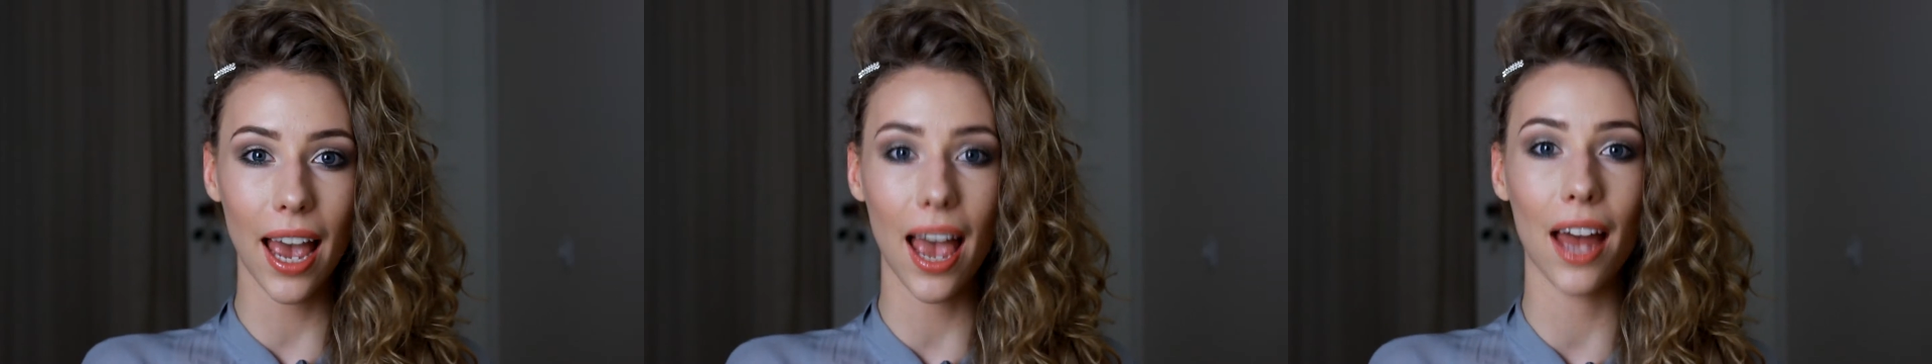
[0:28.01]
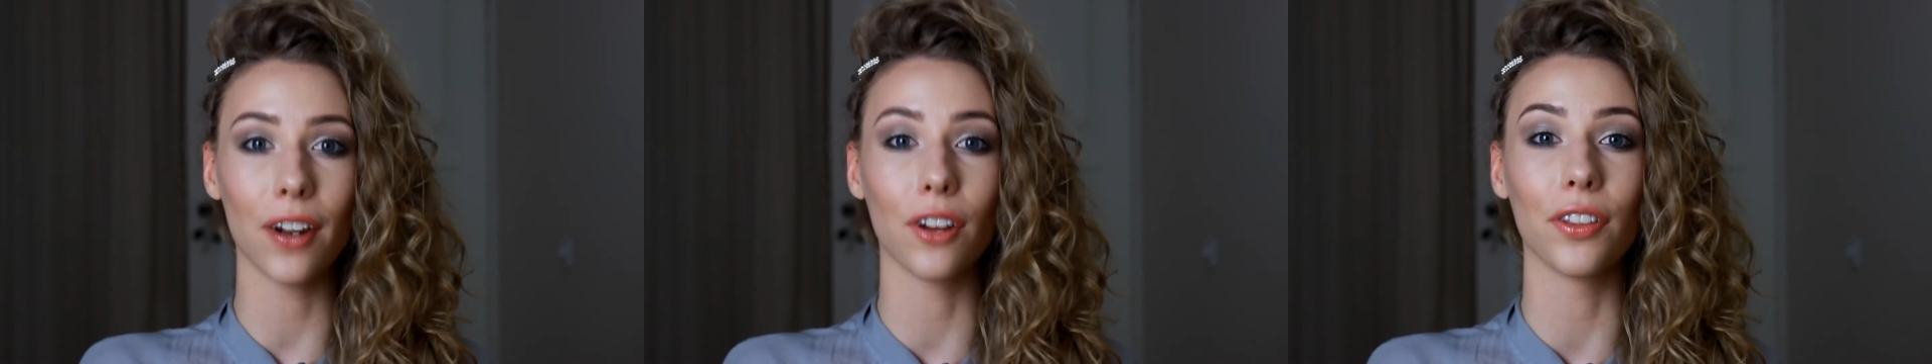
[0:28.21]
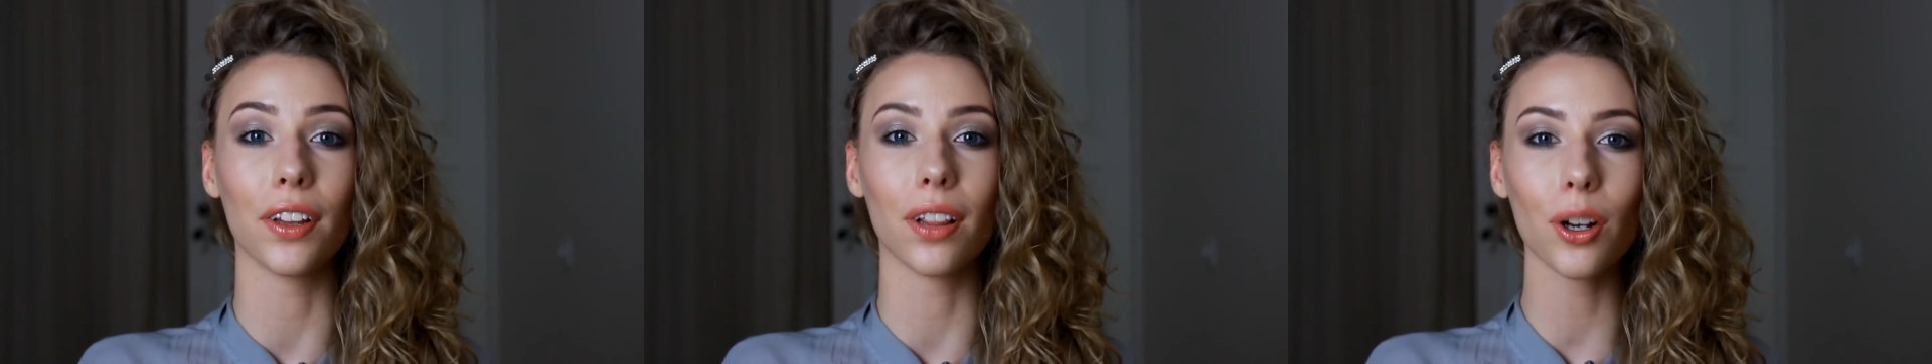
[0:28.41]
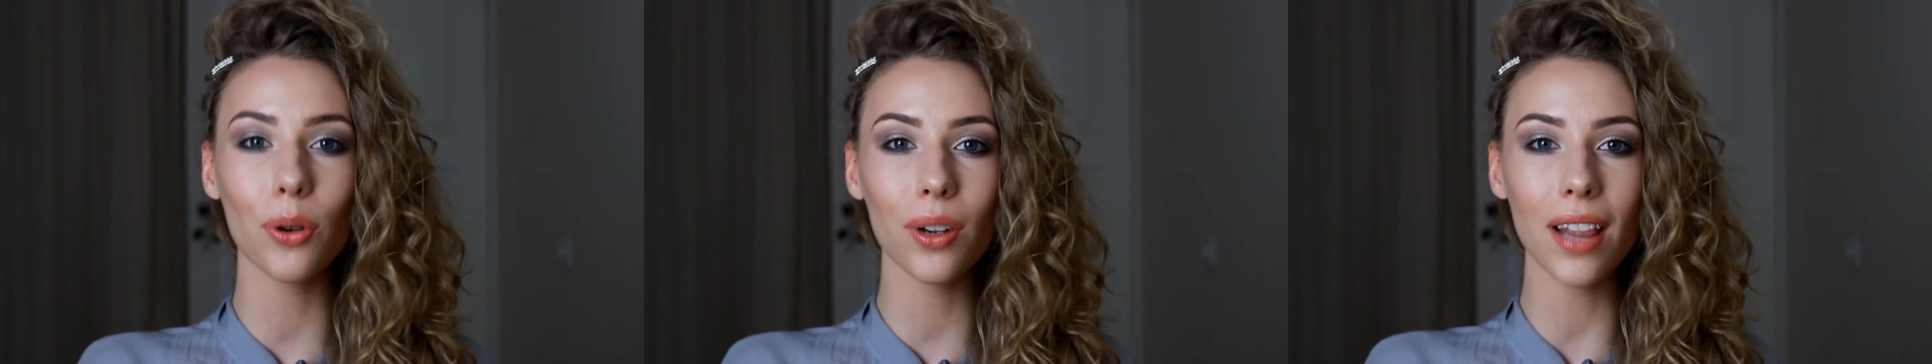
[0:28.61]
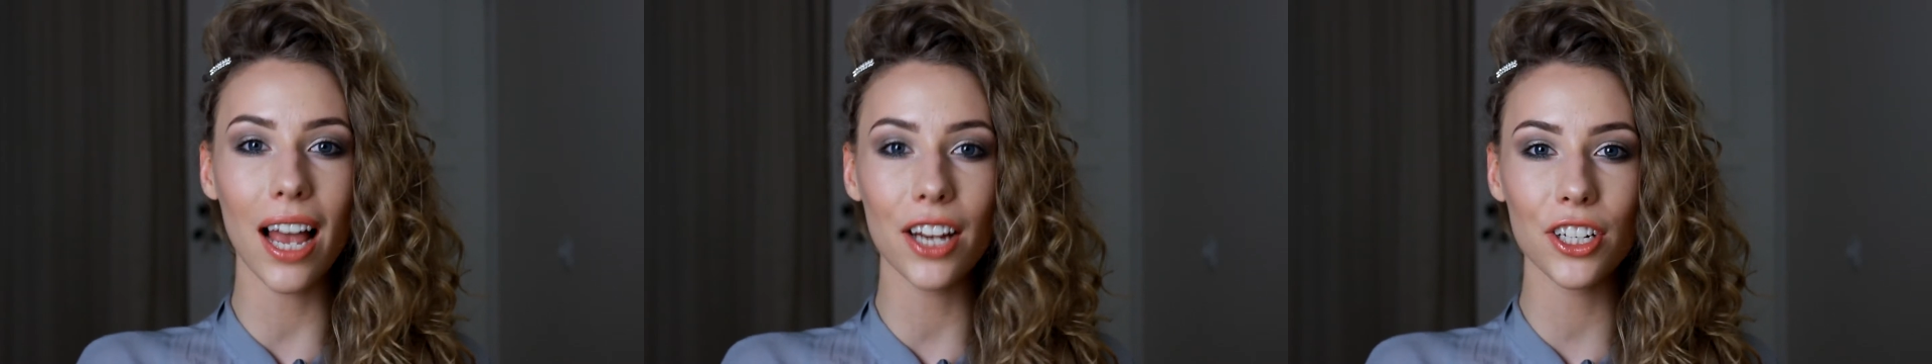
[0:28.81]
and on the
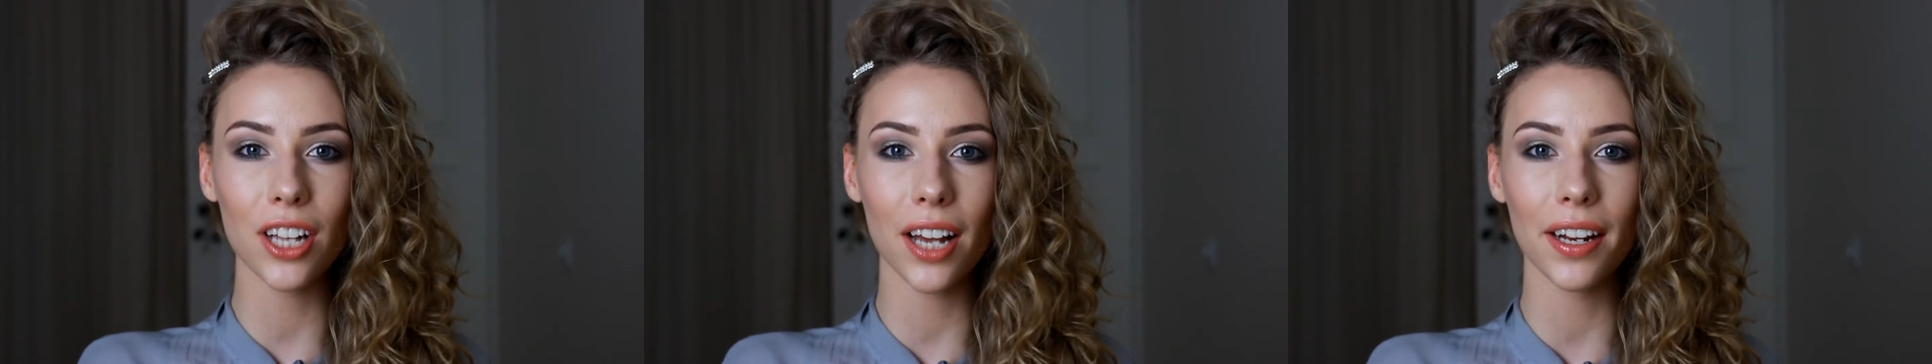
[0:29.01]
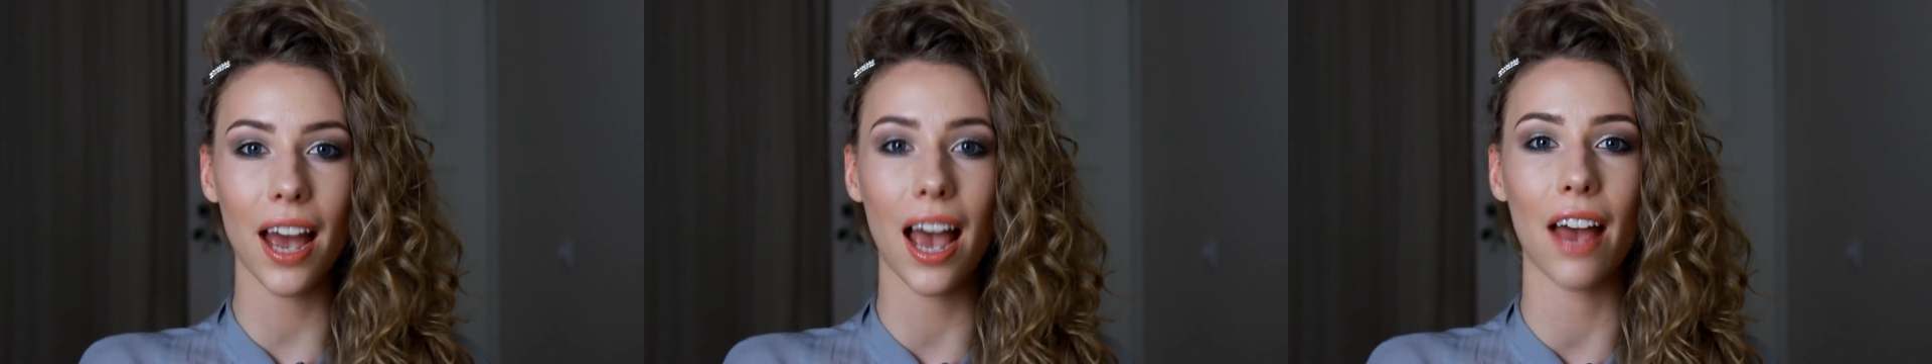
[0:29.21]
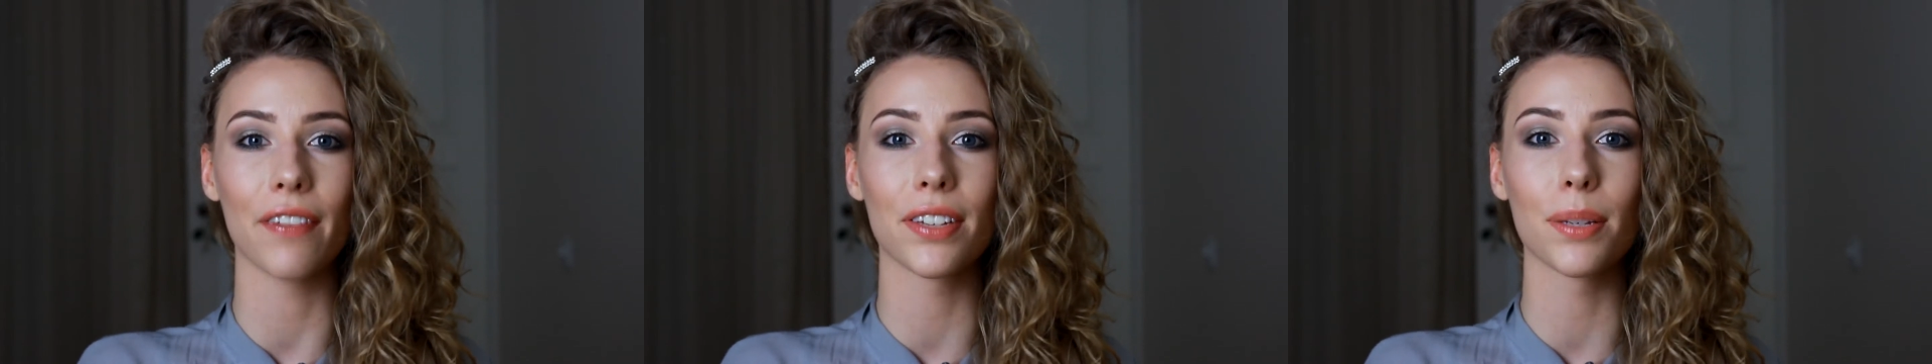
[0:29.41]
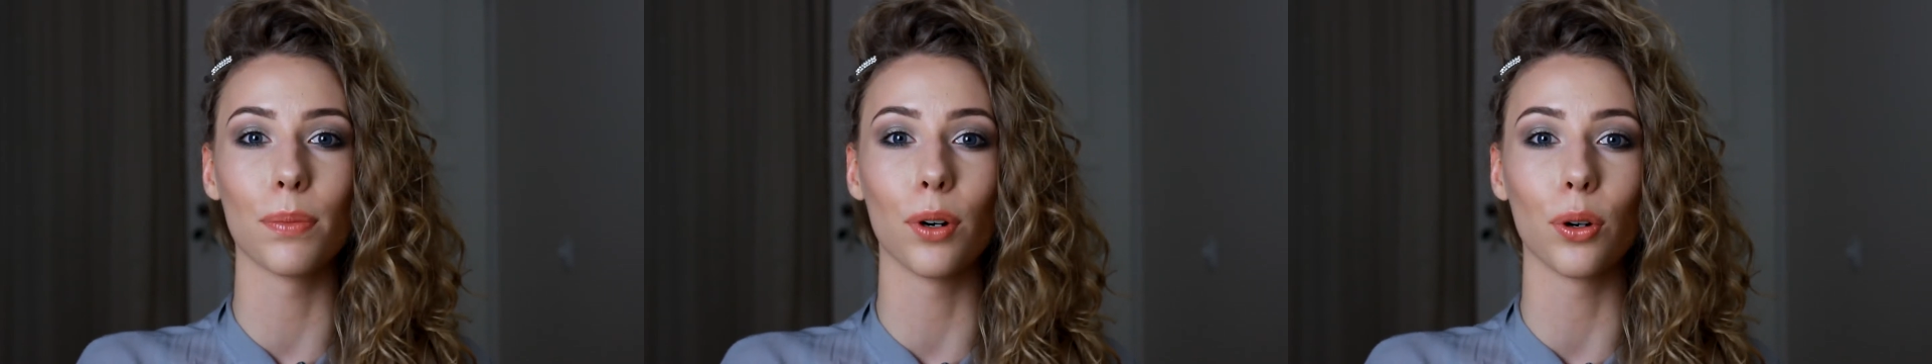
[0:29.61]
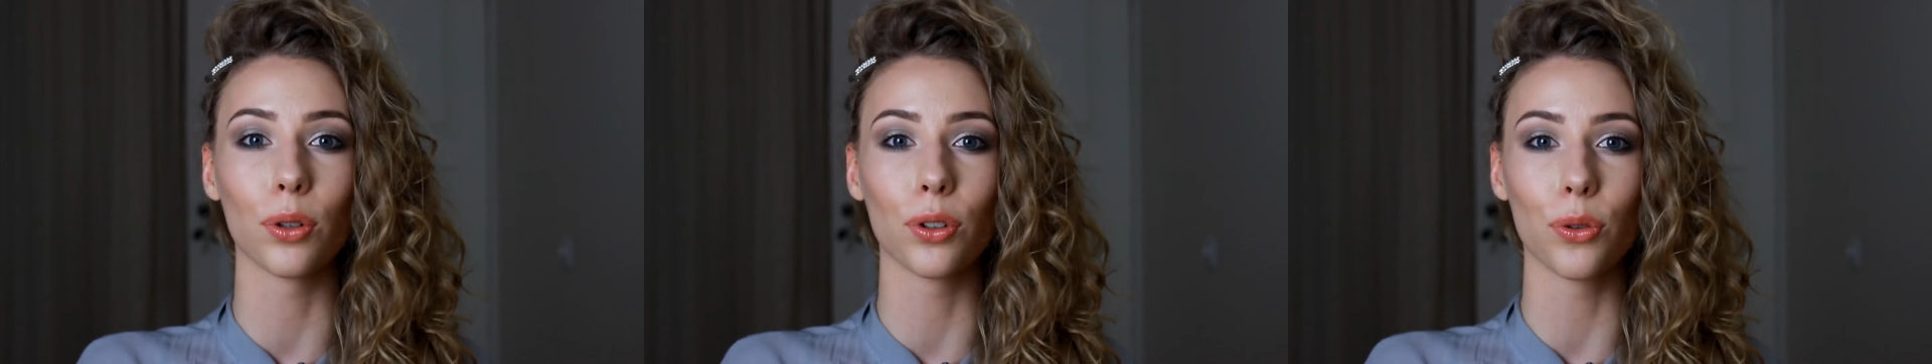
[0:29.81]
lower lash line I have
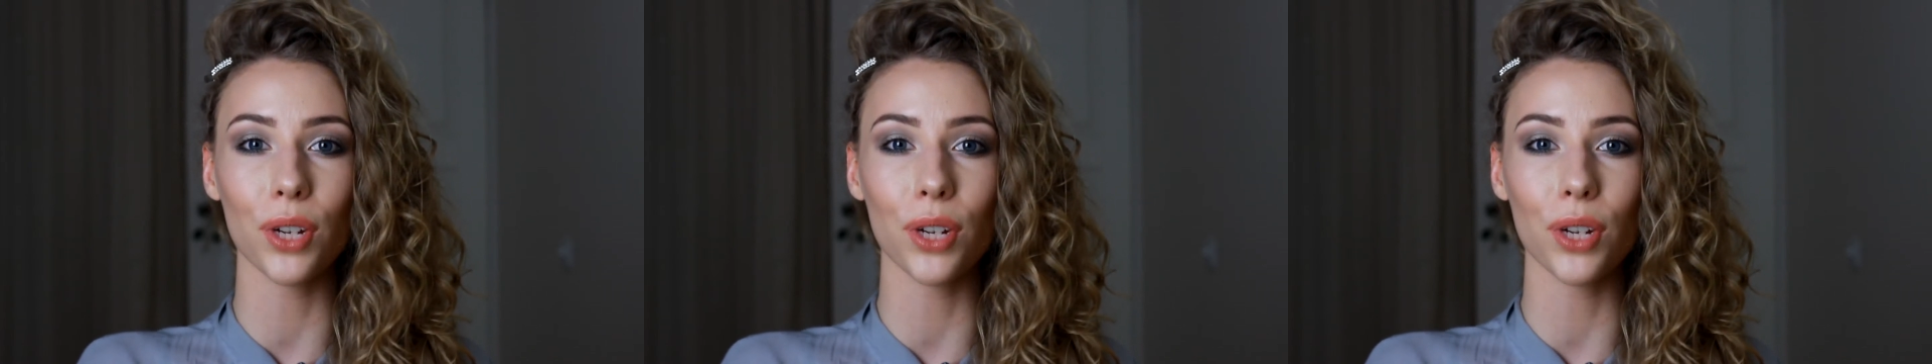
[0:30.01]
smoke